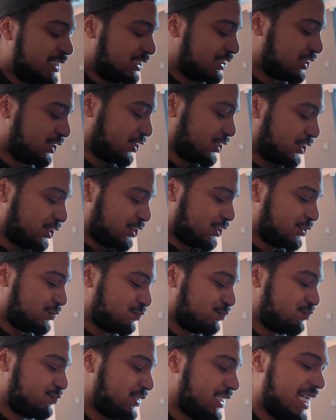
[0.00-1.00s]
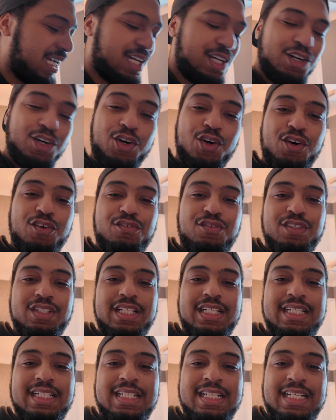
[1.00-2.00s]
So yeah,
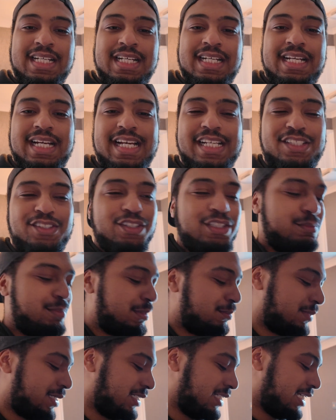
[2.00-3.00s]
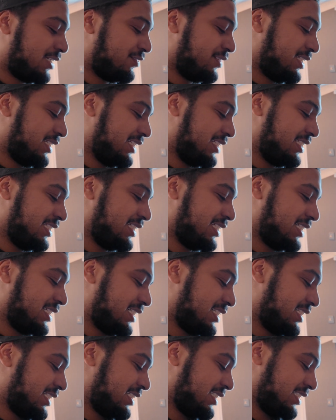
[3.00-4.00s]
hopefully it's going to make my life easier
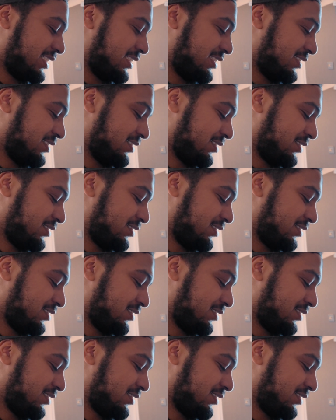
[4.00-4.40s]
and